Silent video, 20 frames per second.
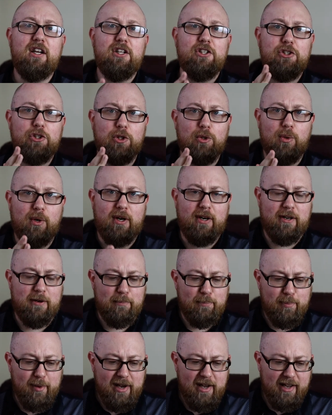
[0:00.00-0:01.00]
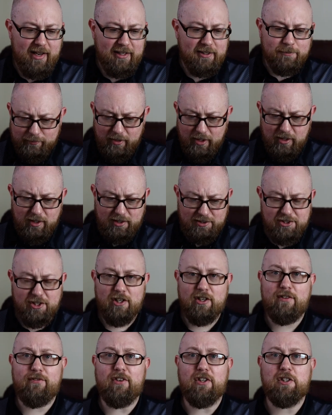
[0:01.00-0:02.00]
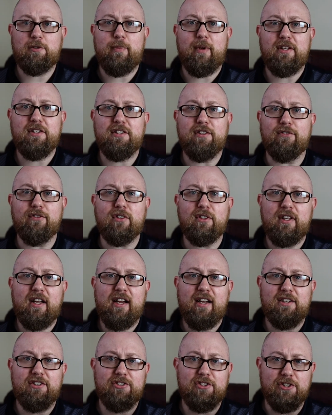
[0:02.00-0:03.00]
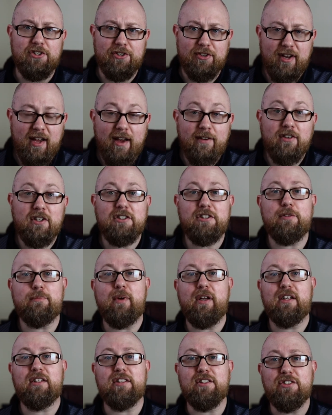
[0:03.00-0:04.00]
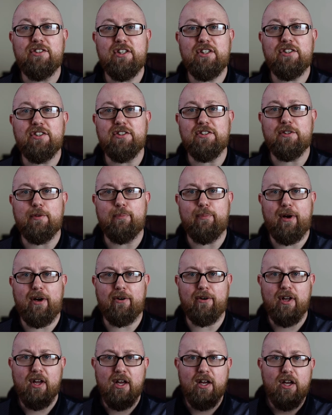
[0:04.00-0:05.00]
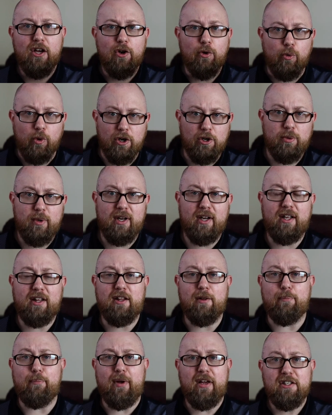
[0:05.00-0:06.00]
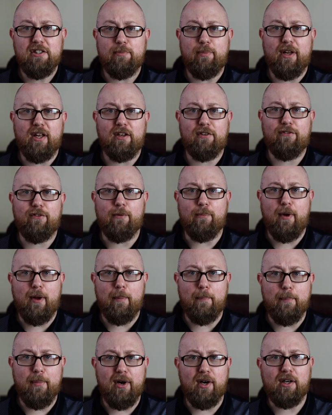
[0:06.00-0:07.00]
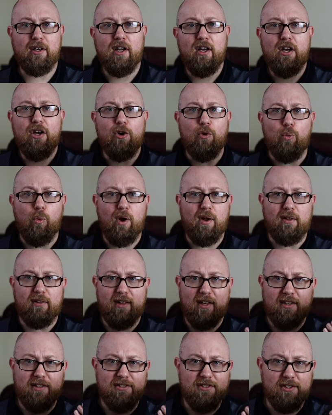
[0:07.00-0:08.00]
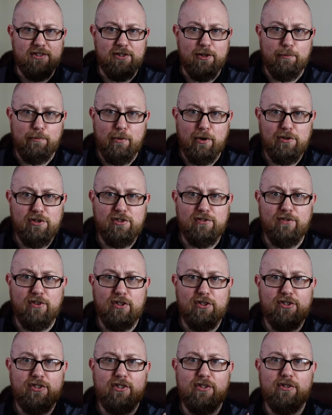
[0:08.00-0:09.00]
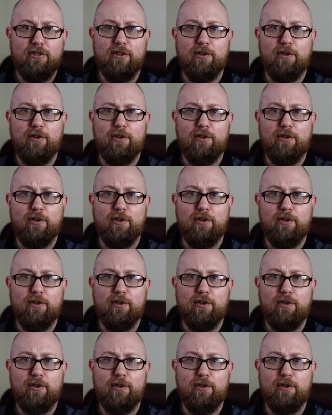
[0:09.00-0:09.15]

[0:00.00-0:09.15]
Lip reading: to go out and buy a ton of expensive glass, so you're having to make decisions about where do I get the best bang for my buck, what lens is the most versatile